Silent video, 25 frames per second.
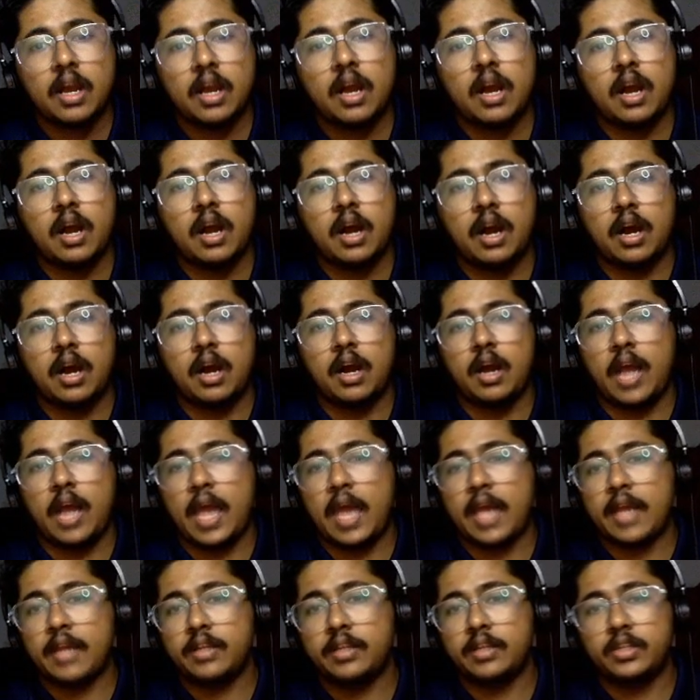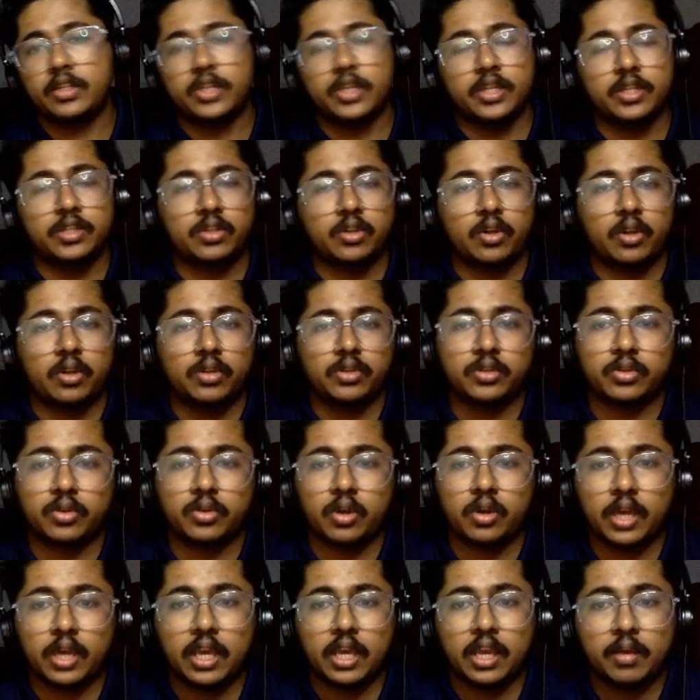And she's also
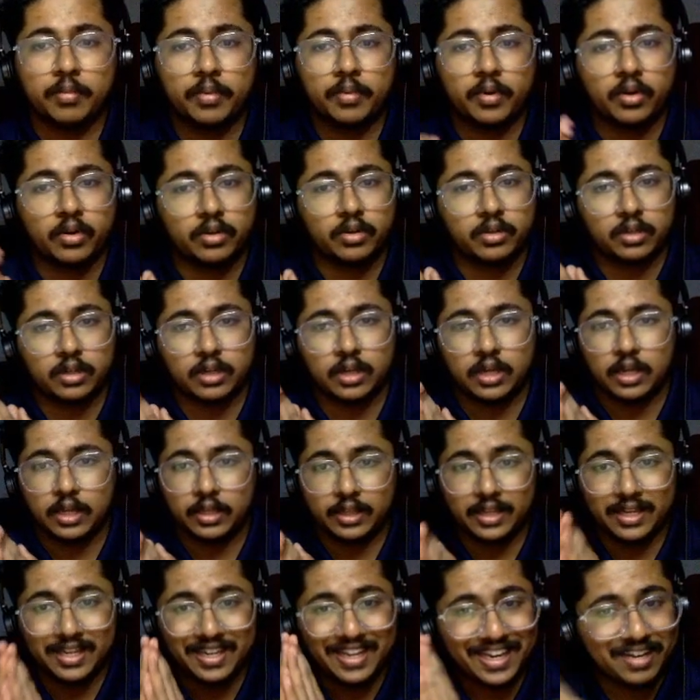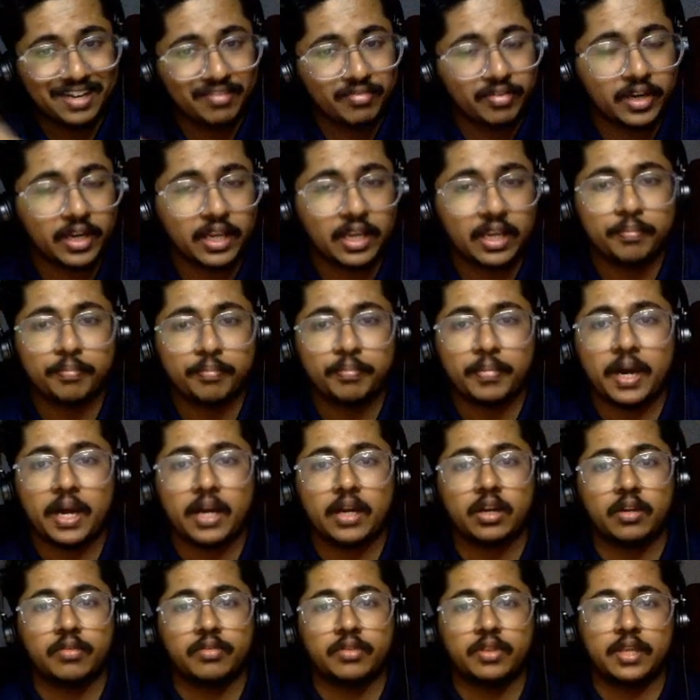talking about the delivery
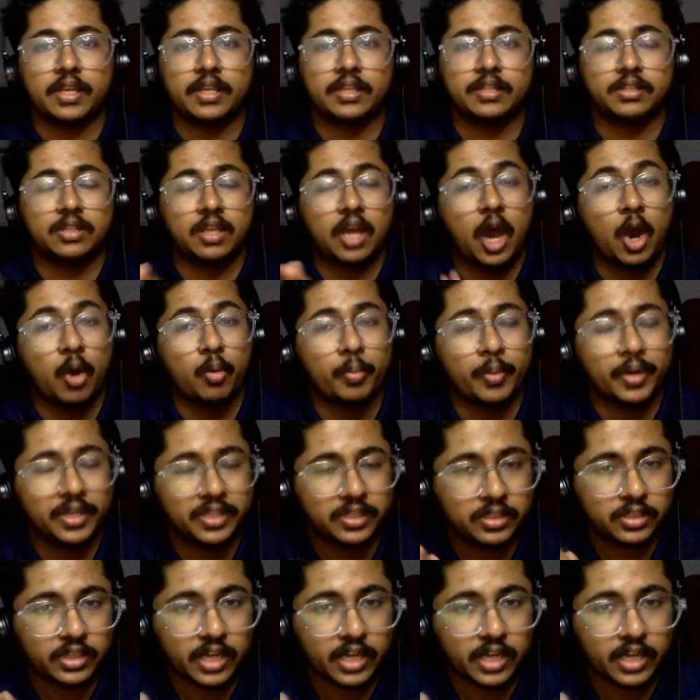part of things, how much